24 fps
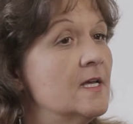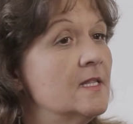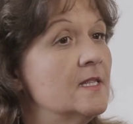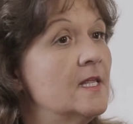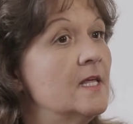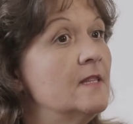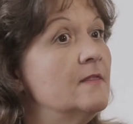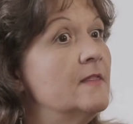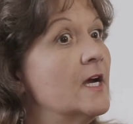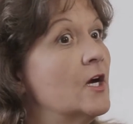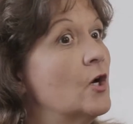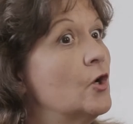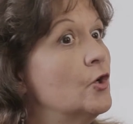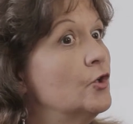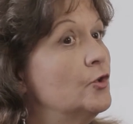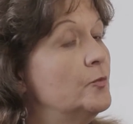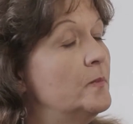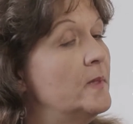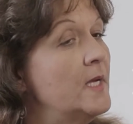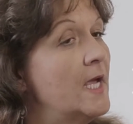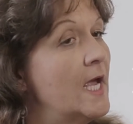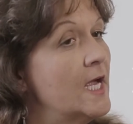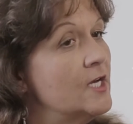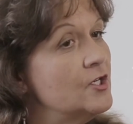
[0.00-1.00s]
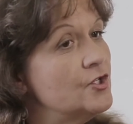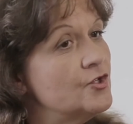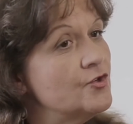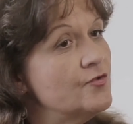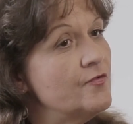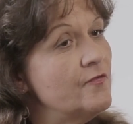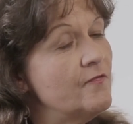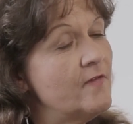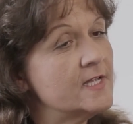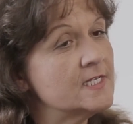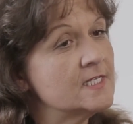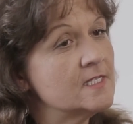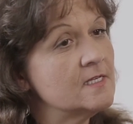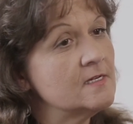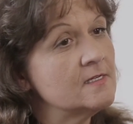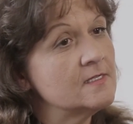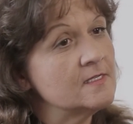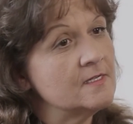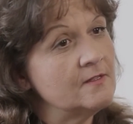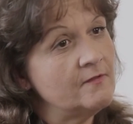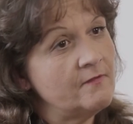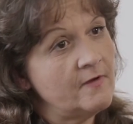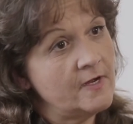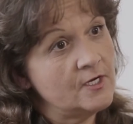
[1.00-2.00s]
that there could be angel
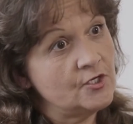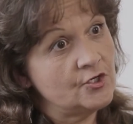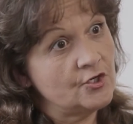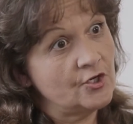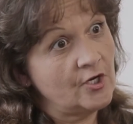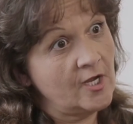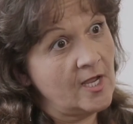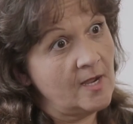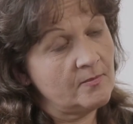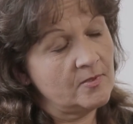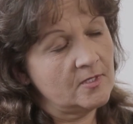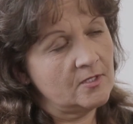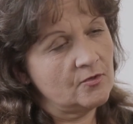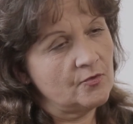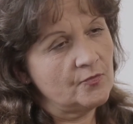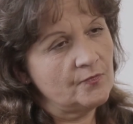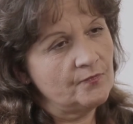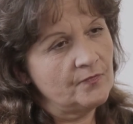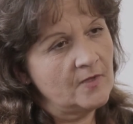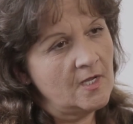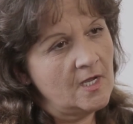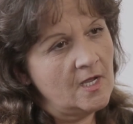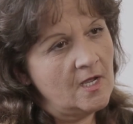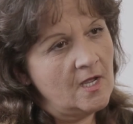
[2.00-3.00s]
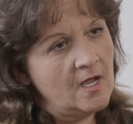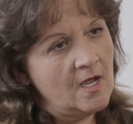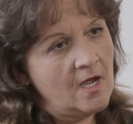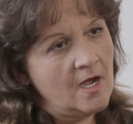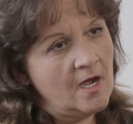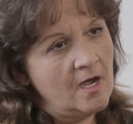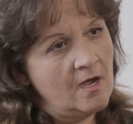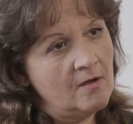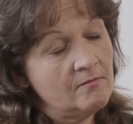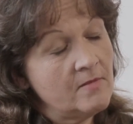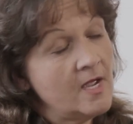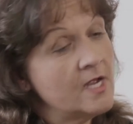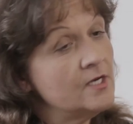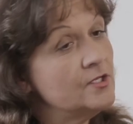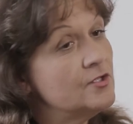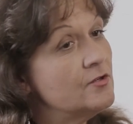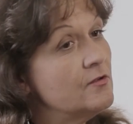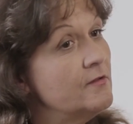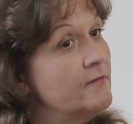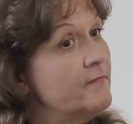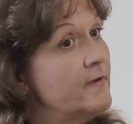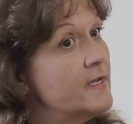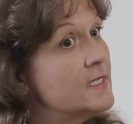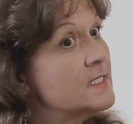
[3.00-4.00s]
investors and venture capital.
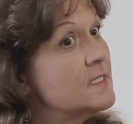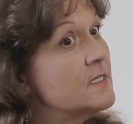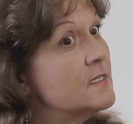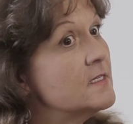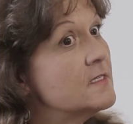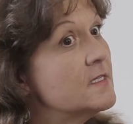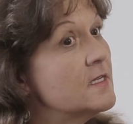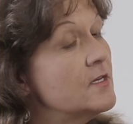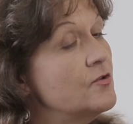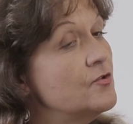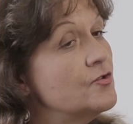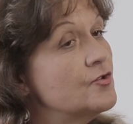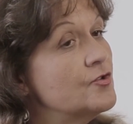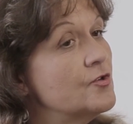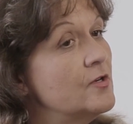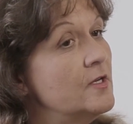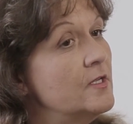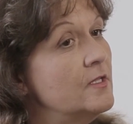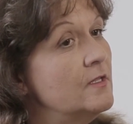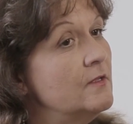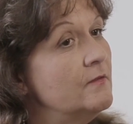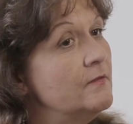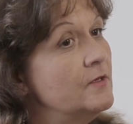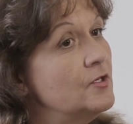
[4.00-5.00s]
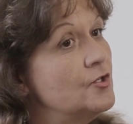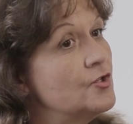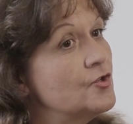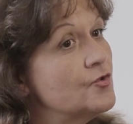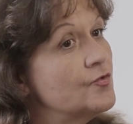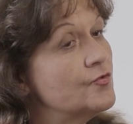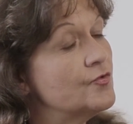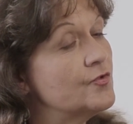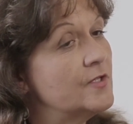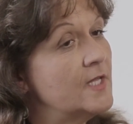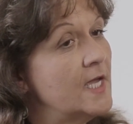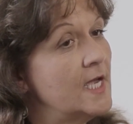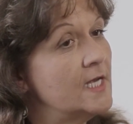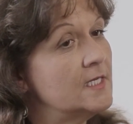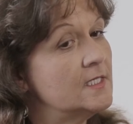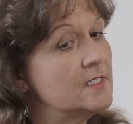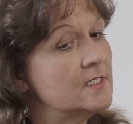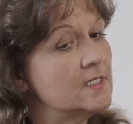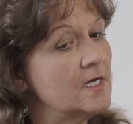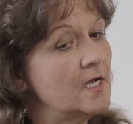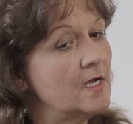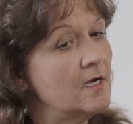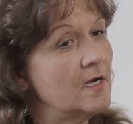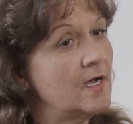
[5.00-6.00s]
Angel investors are usually individuals
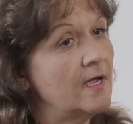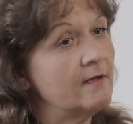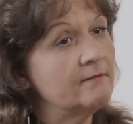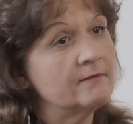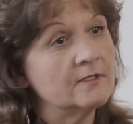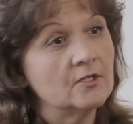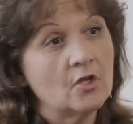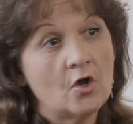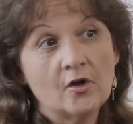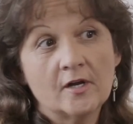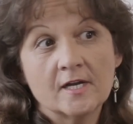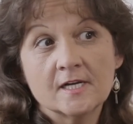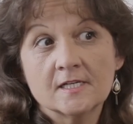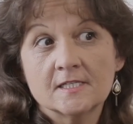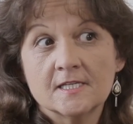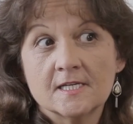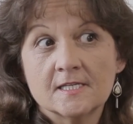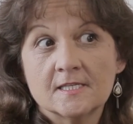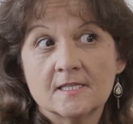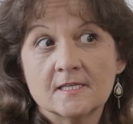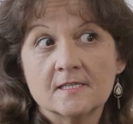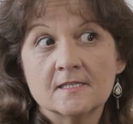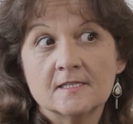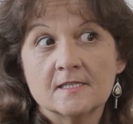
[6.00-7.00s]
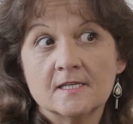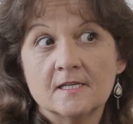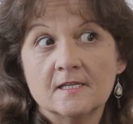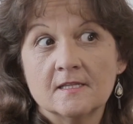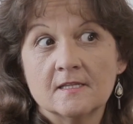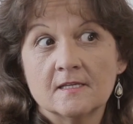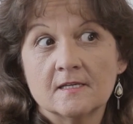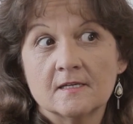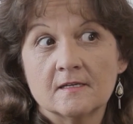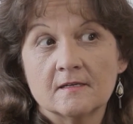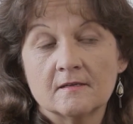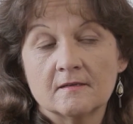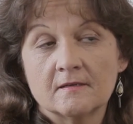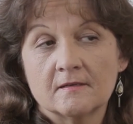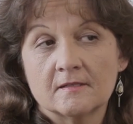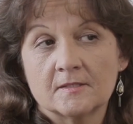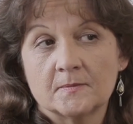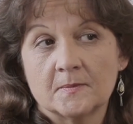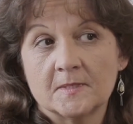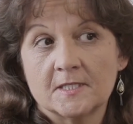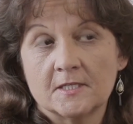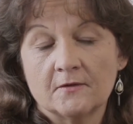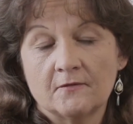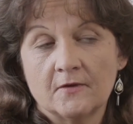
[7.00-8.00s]
that have a long existence in the
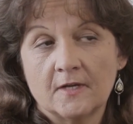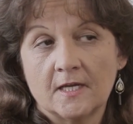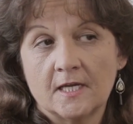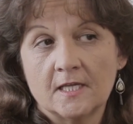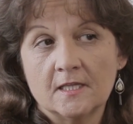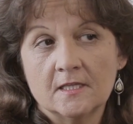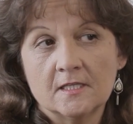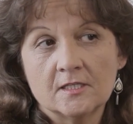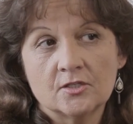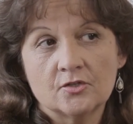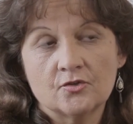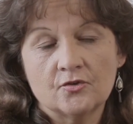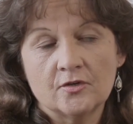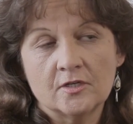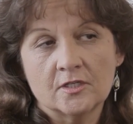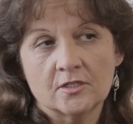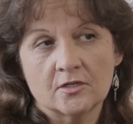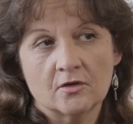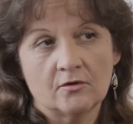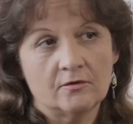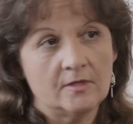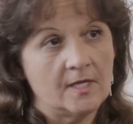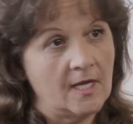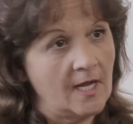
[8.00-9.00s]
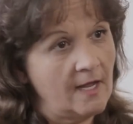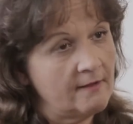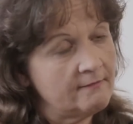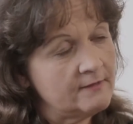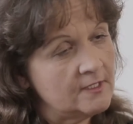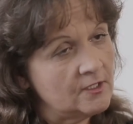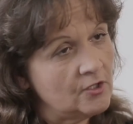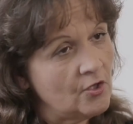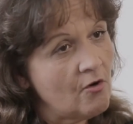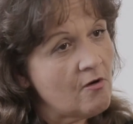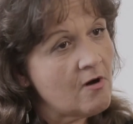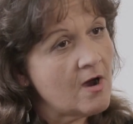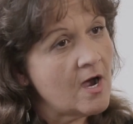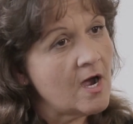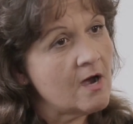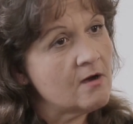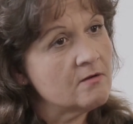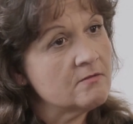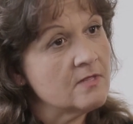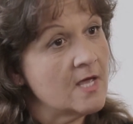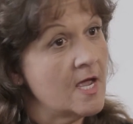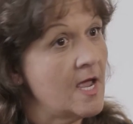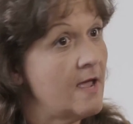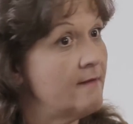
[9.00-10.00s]
specific industry, so they have the
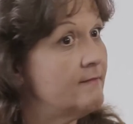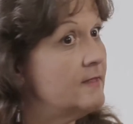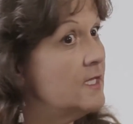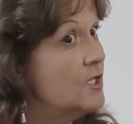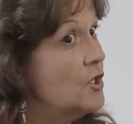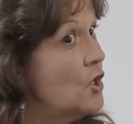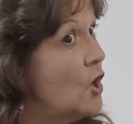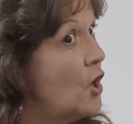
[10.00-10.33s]
know-how, they have the